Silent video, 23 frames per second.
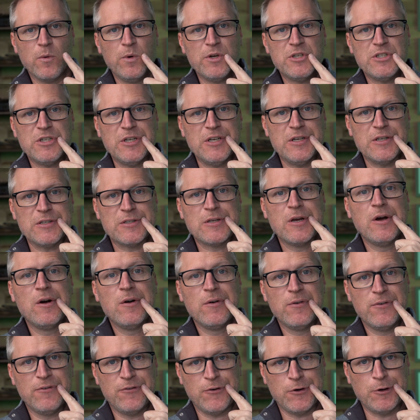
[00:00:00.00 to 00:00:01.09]
which is
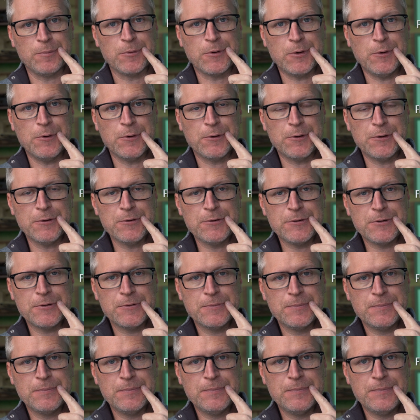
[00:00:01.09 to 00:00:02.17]
firm corners,
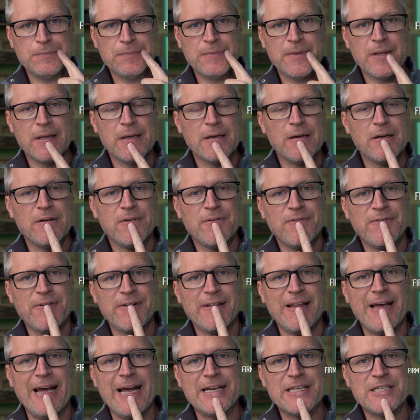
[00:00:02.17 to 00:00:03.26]

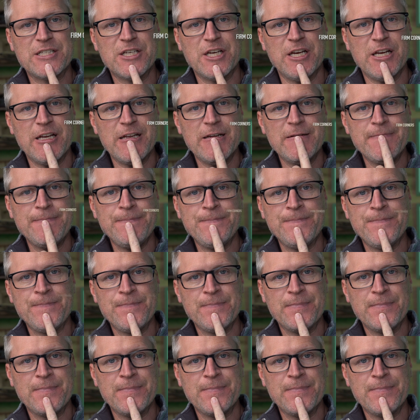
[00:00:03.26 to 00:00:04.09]
flat chin,